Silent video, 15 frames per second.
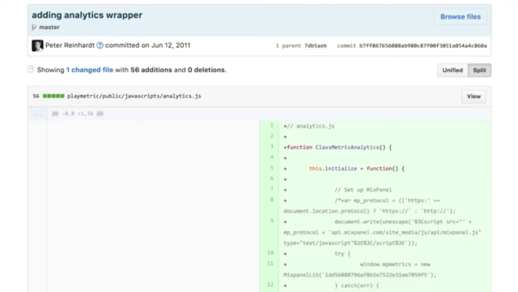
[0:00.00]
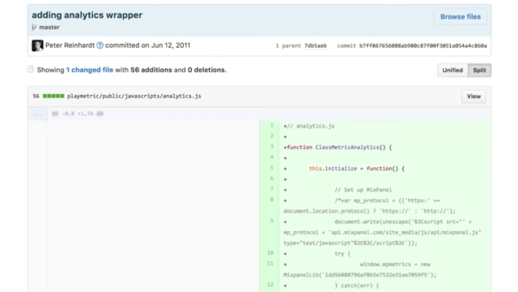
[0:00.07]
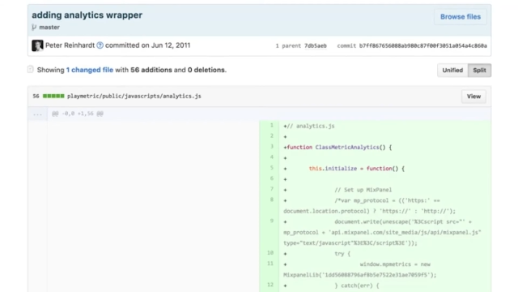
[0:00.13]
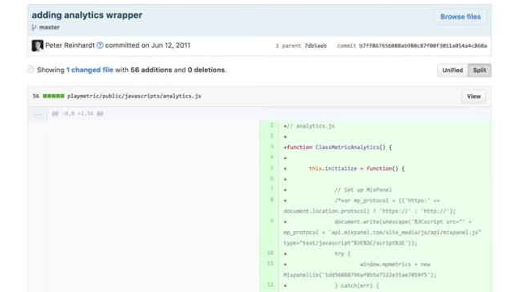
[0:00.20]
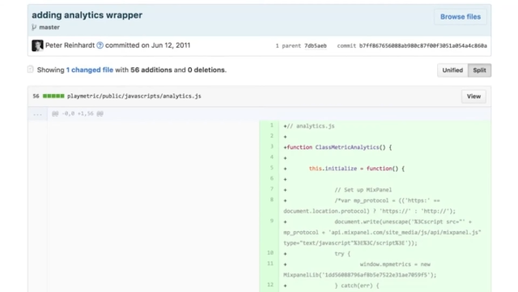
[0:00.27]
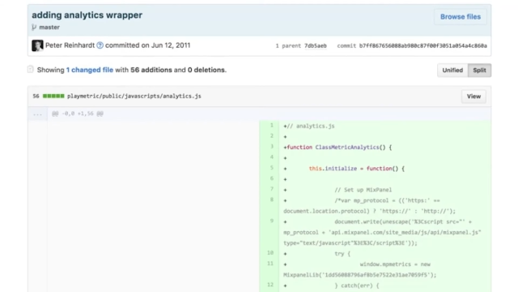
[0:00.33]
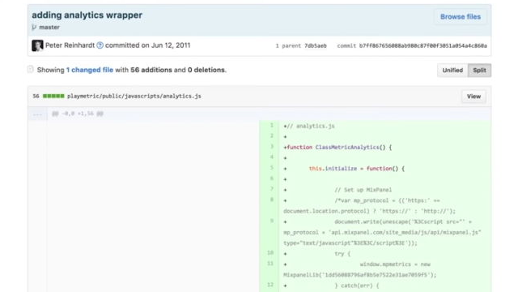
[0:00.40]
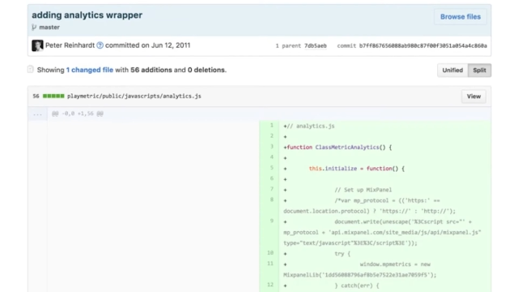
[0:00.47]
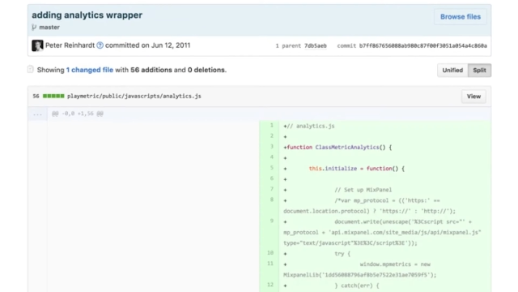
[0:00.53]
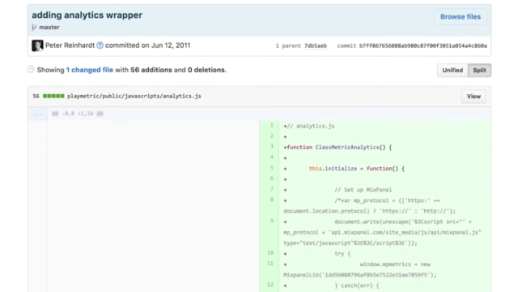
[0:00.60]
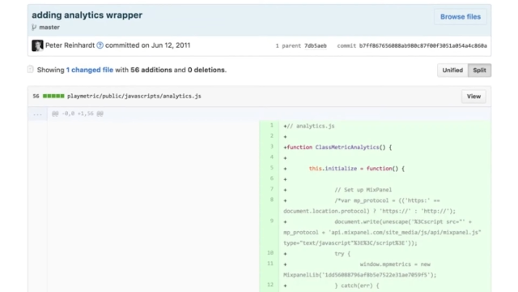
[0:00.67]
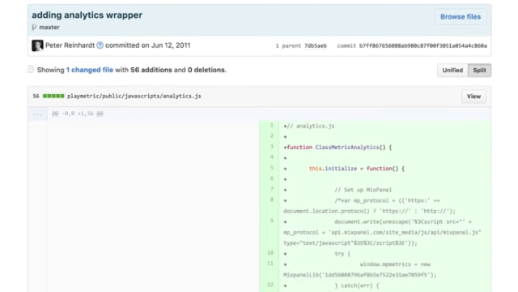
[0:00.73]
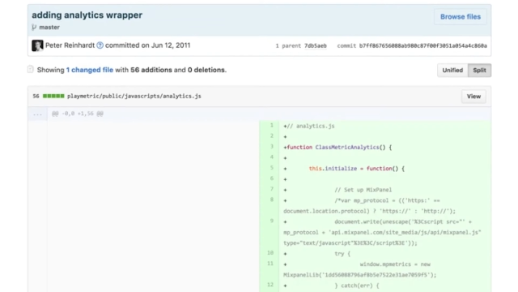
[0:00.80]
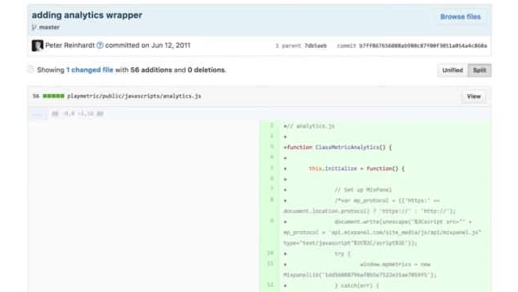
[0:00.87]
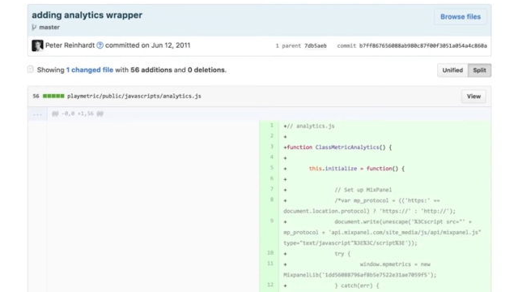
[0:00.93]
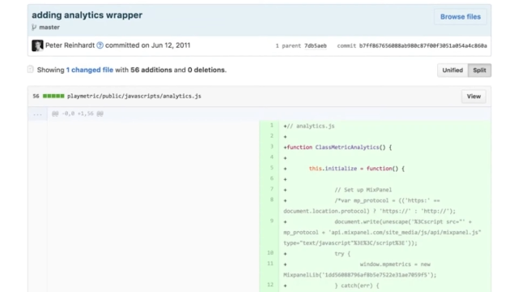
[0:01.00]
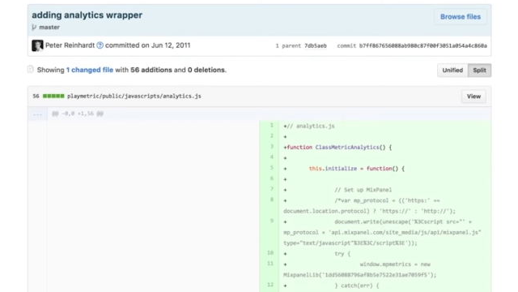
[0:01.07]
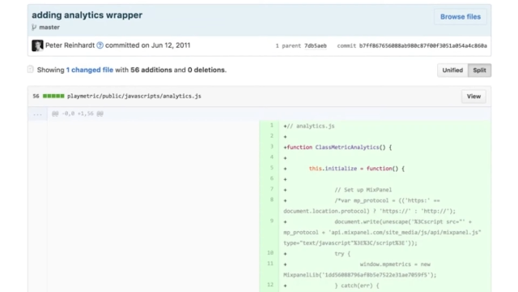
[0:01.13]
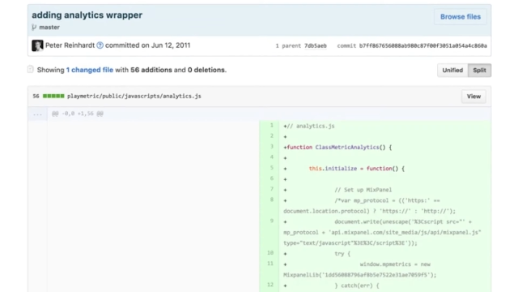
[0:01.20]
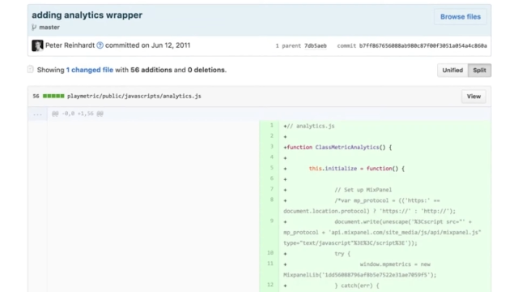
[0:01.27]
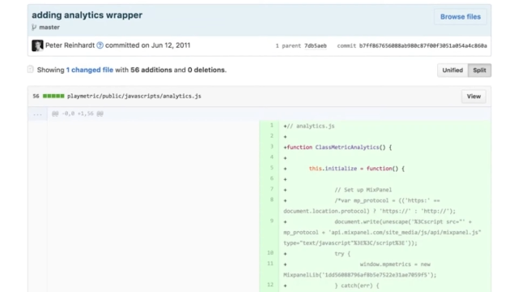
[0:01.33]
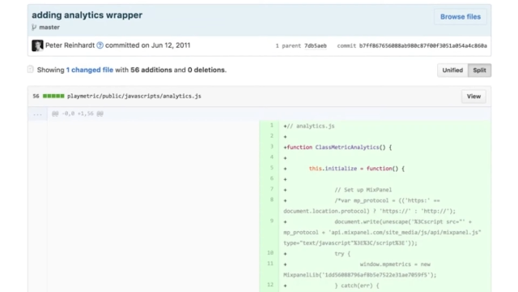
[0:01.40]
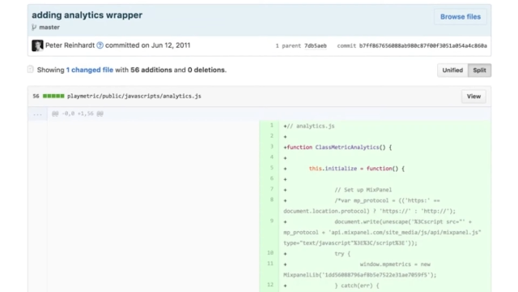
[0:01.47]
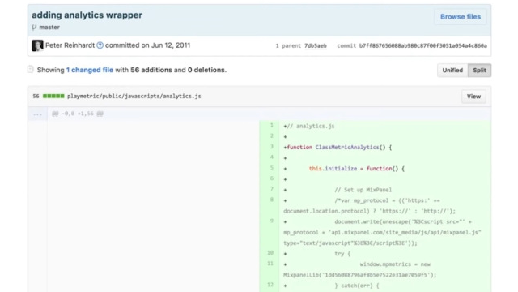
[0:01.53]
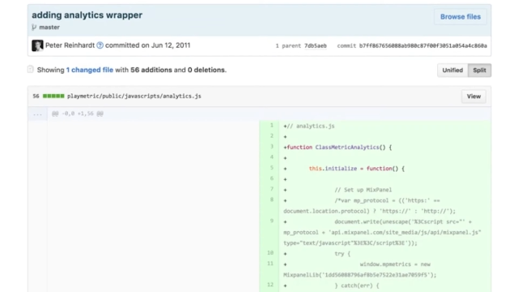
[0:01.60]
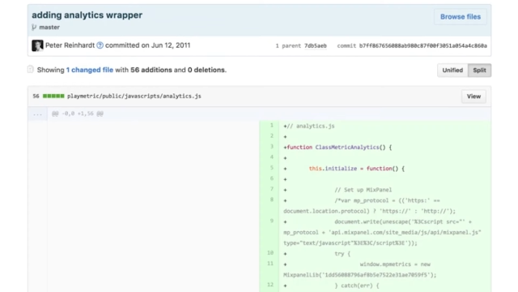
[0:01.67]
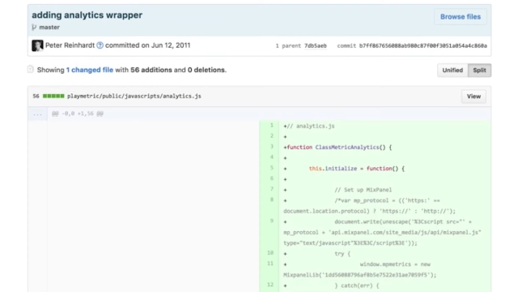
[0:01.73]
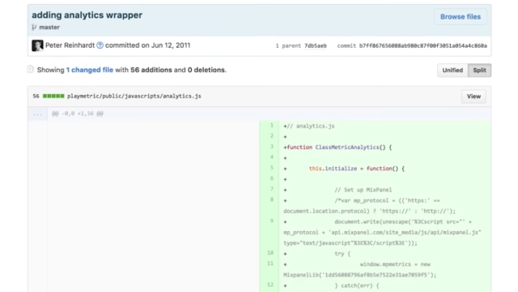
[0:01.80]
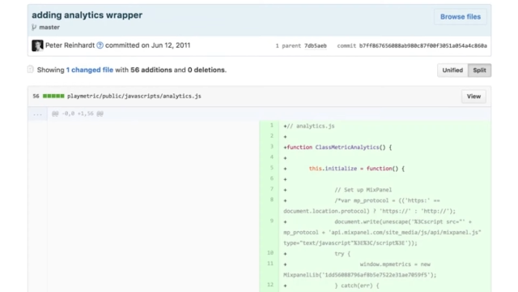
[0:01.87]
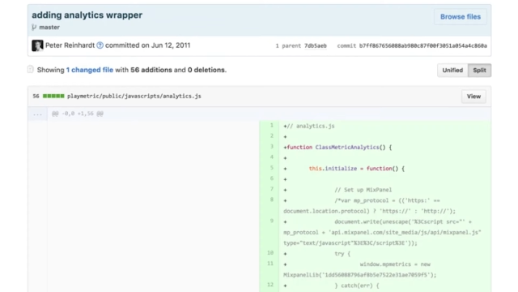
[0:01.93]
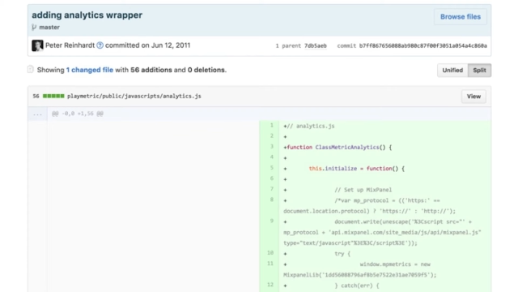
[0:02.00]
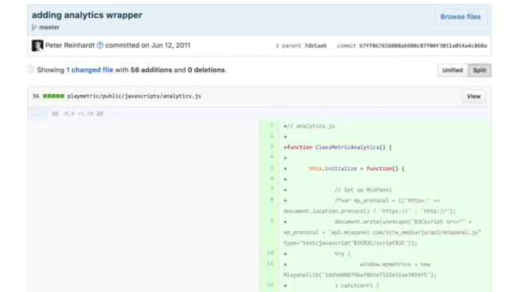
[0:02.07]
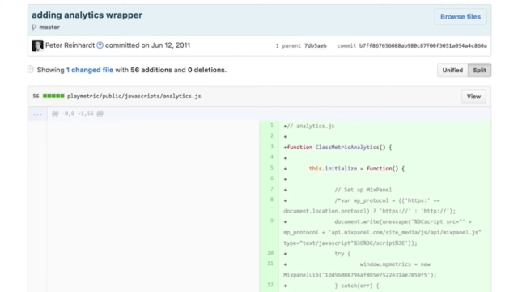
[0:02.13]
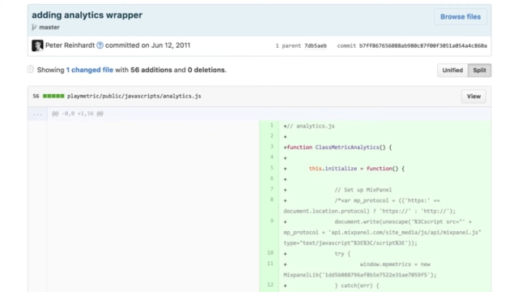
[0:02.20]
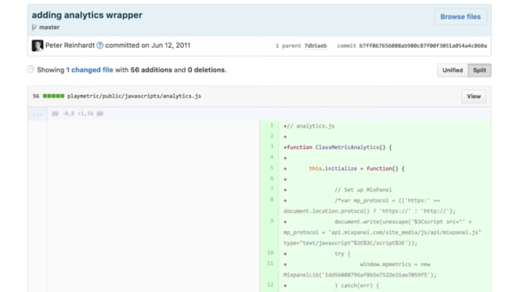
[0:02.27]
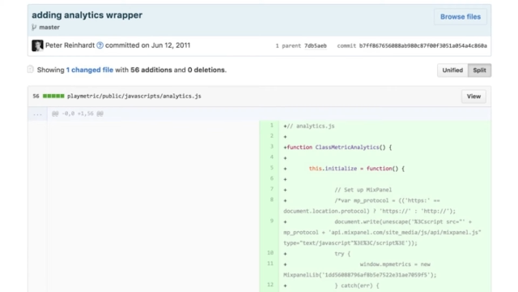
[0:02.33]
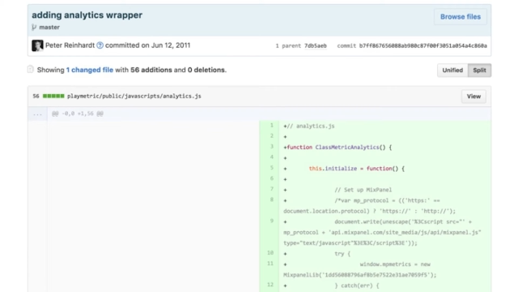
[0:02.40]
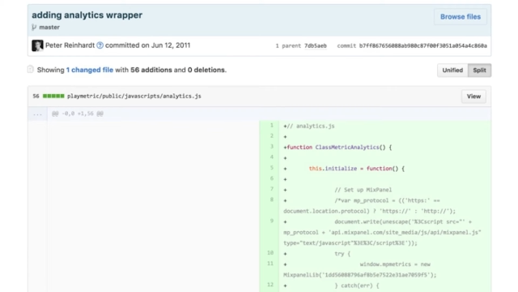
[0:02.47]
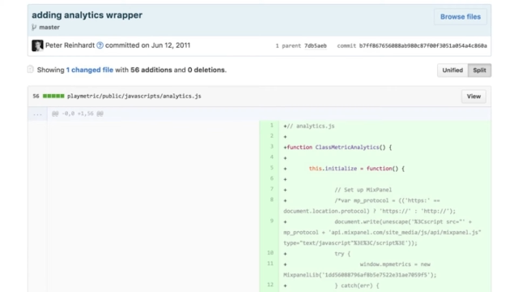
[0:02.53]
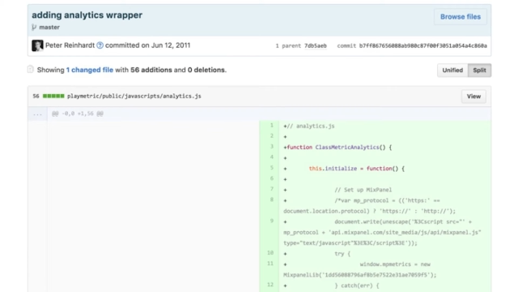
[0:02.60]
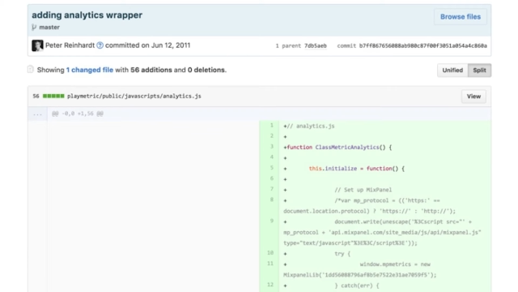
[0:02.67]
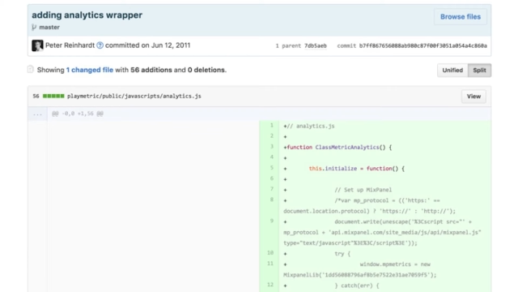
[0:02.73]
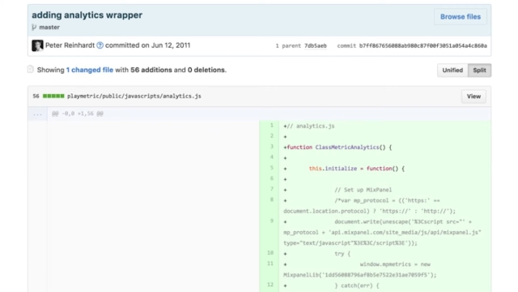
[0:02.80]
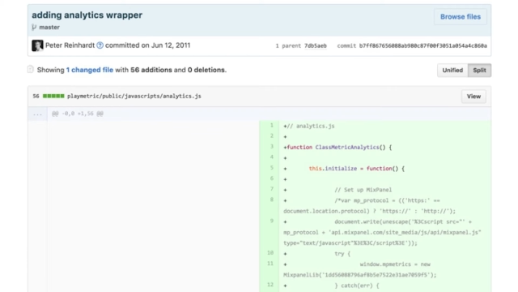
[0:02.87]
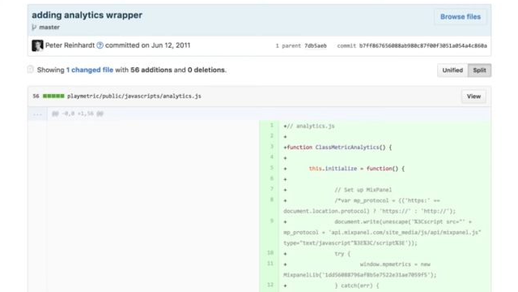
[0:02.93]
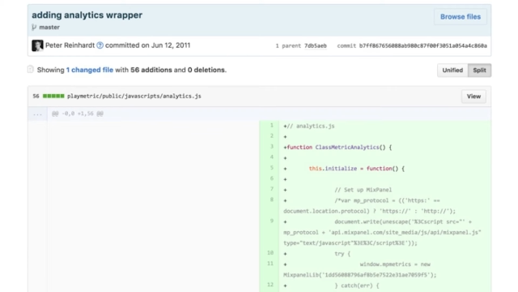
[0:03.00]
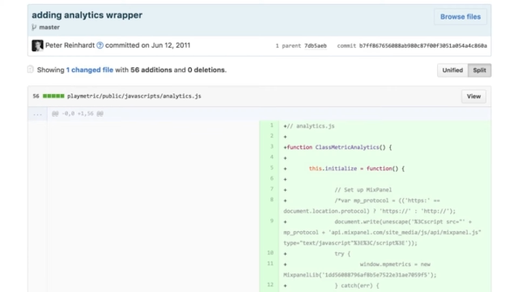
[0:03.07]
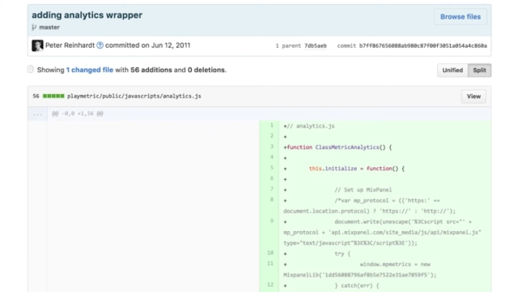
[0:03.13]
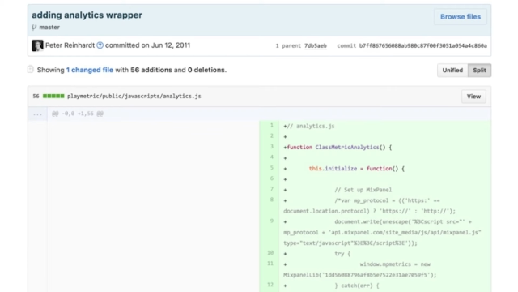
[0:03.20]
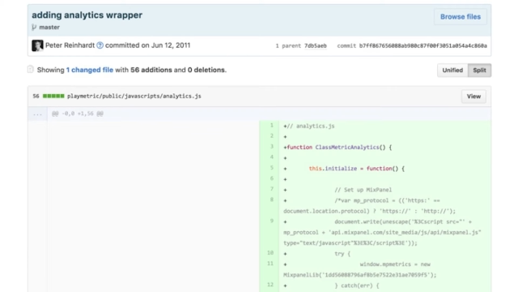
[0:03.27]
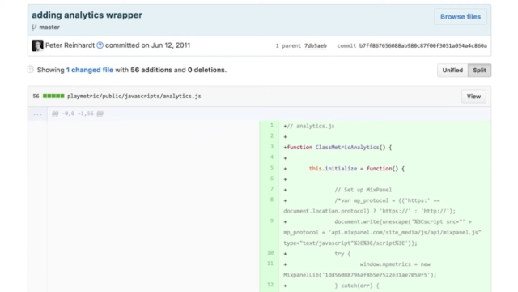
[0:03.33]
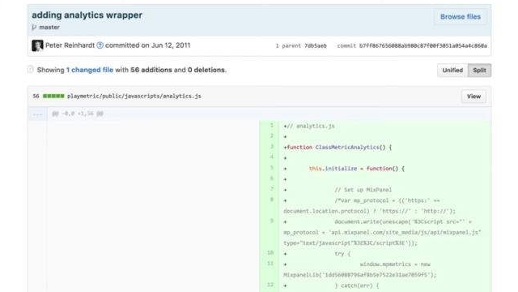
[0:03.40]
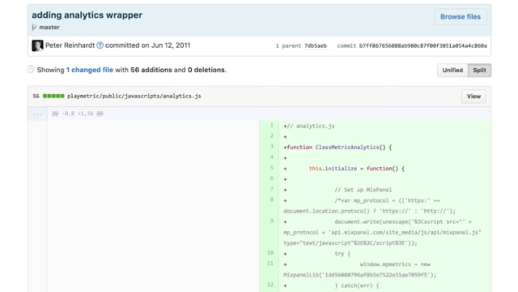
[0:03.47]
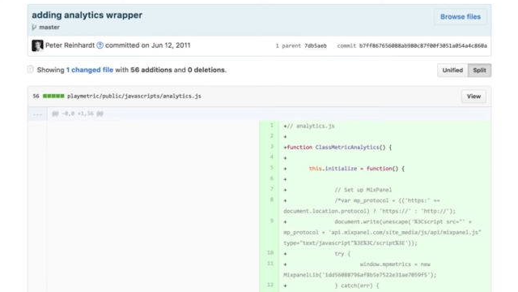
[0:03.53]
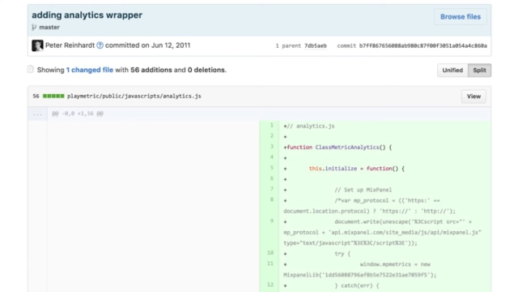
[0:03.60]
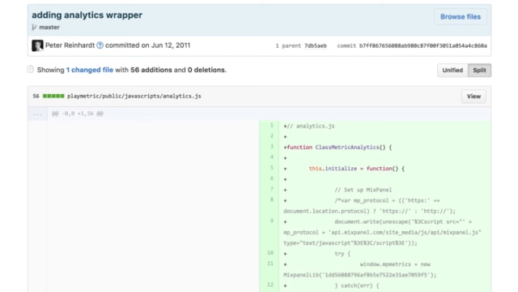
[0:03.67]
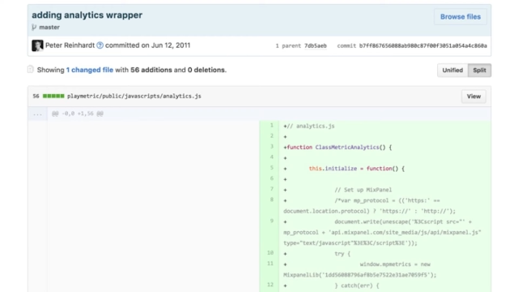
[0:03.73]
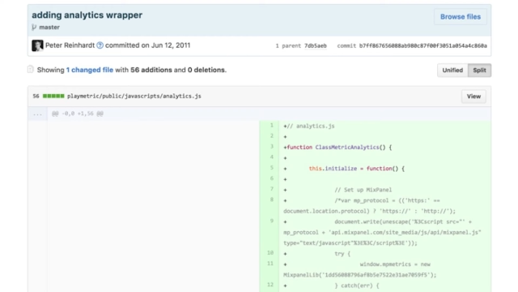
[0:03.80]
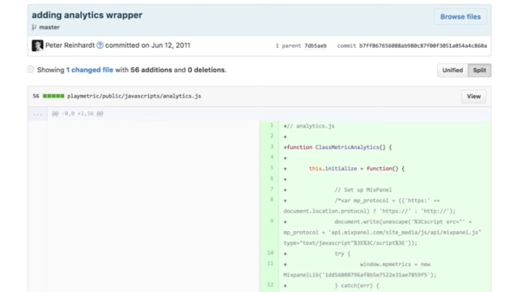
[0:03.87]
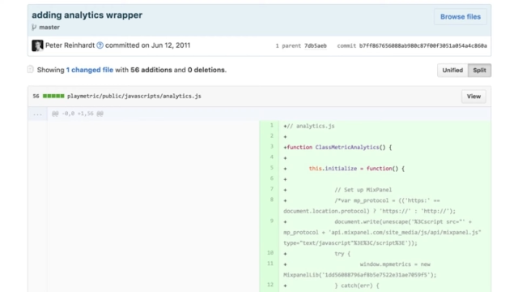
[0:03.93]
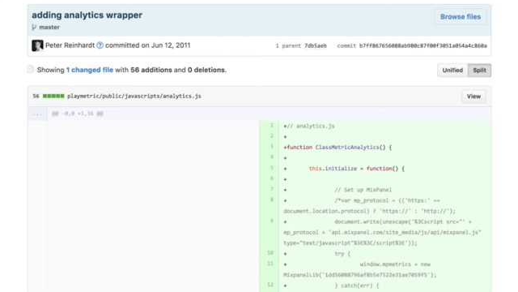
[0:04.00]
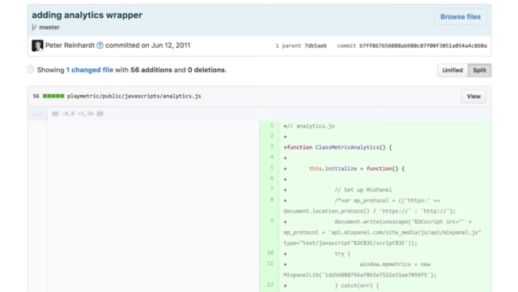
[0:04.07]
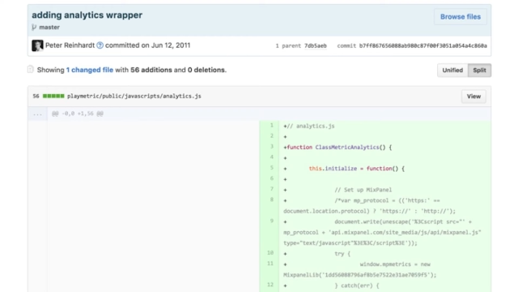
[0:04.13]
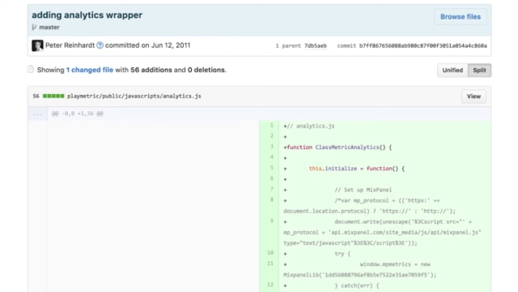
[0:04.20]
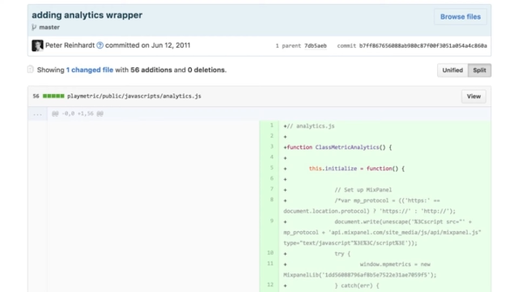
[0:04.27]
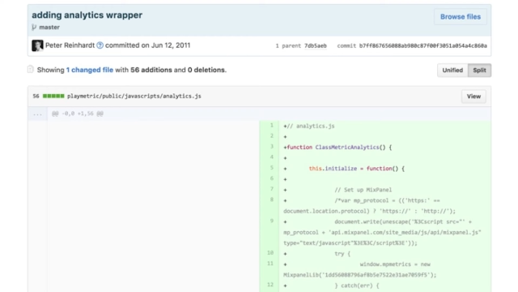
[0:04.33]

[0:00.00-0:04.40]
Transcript: Nobody's mouth can be seen.